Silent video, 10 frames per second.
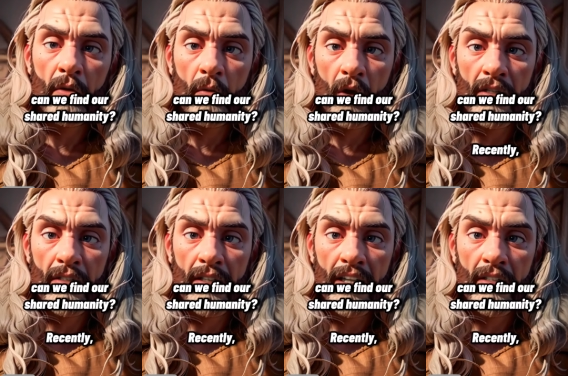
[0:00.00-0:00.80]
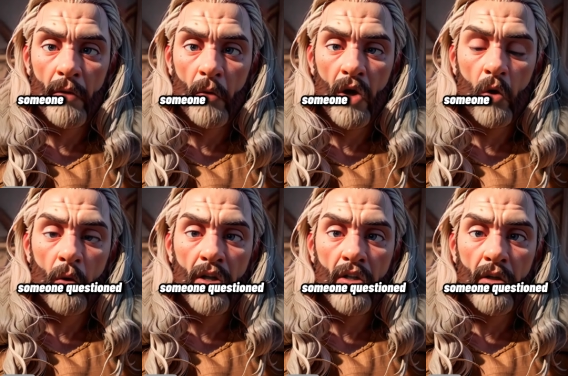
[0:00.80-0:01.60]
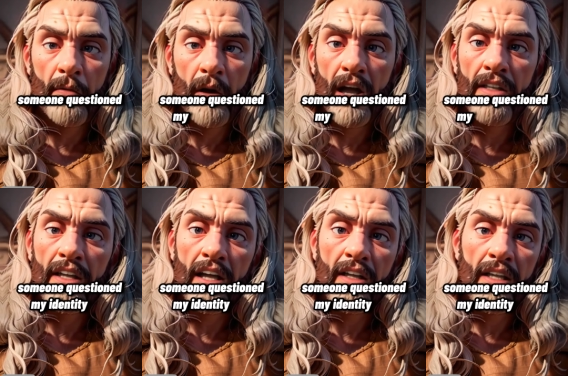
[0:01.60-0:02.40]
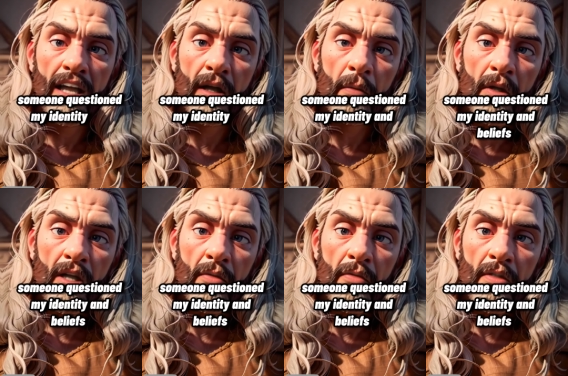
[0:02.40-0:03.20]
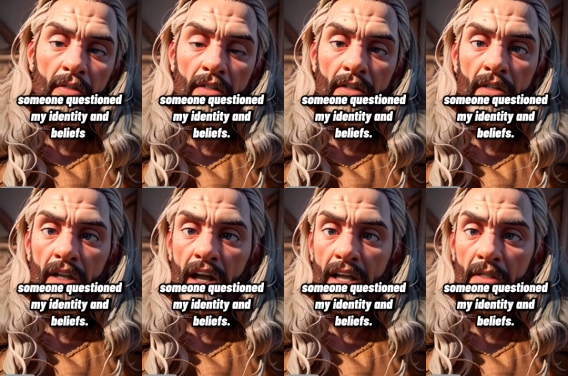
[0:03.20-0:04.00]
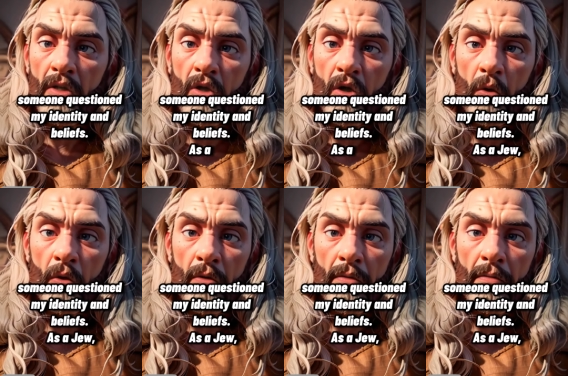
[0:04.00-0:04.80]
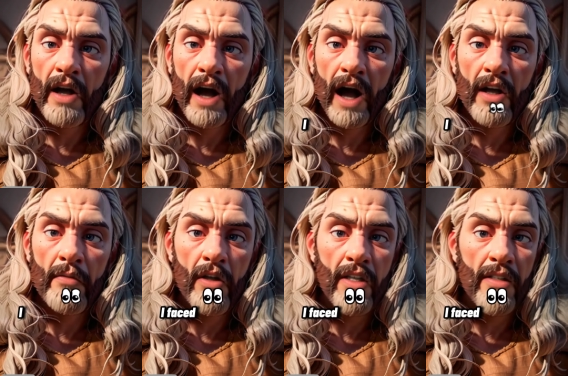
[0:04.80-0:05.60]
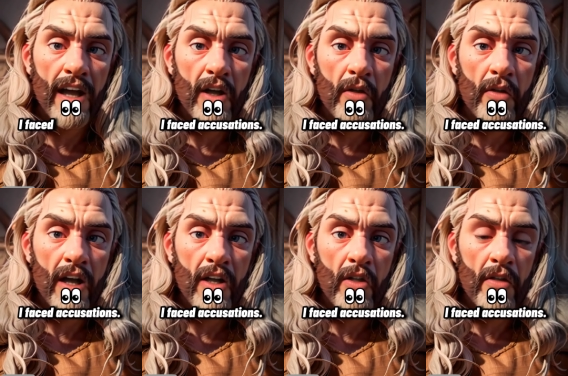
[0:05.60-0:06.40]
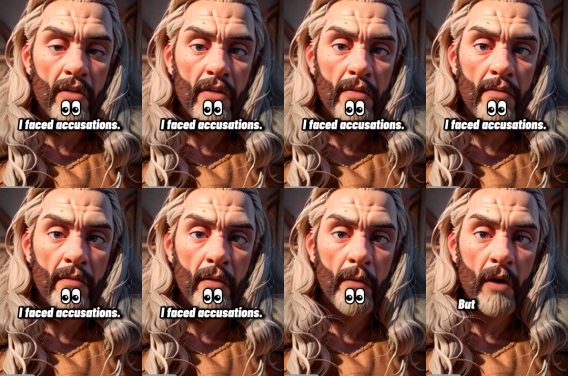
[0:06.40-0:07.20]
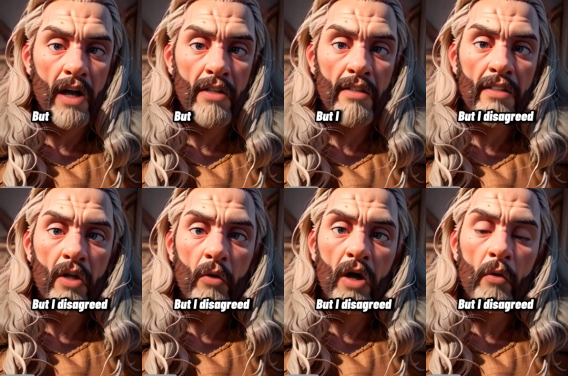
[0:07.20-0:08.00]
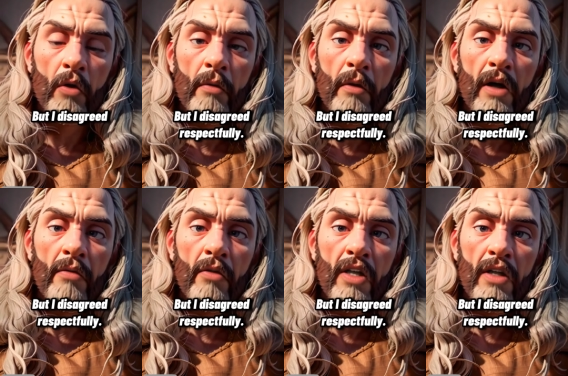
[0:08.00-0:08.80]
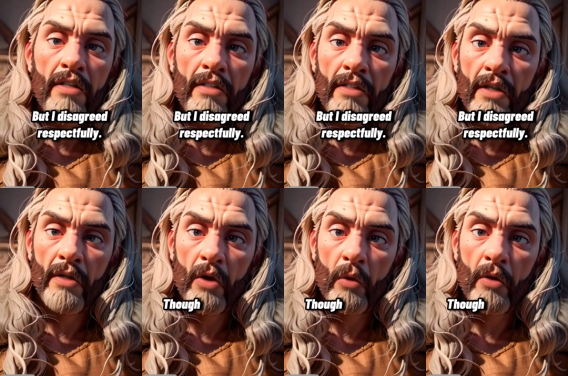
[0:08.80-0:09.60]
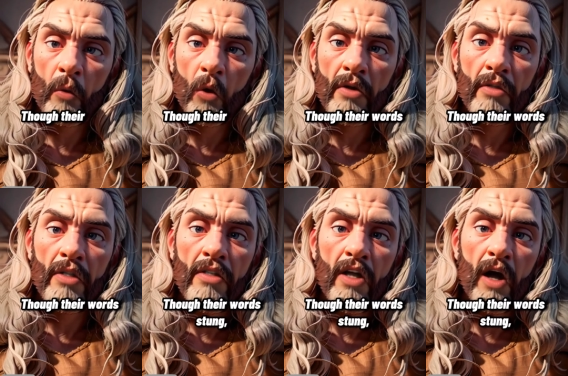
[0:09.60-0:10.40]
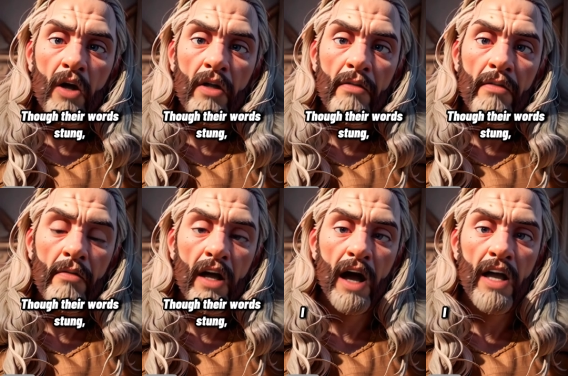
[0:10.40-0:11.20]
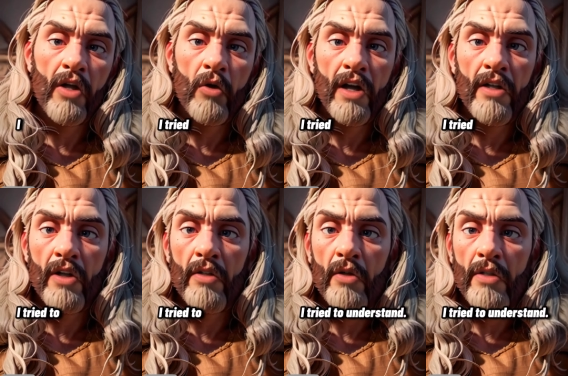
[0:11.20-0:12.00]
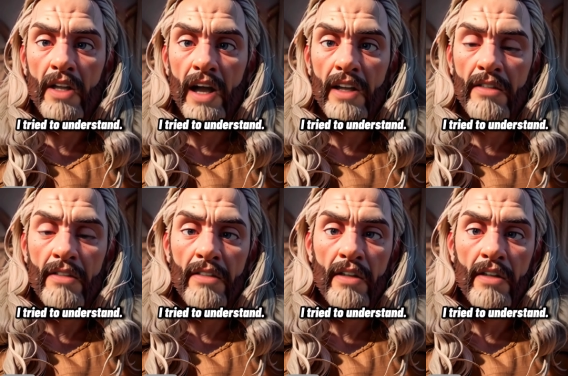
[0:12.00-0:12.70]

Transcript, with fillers: Recently, someone questioned my identity and beliefs. As a Jew, I faced accusations, but I disagreed respectfully. Though their words stung, I tried to understand.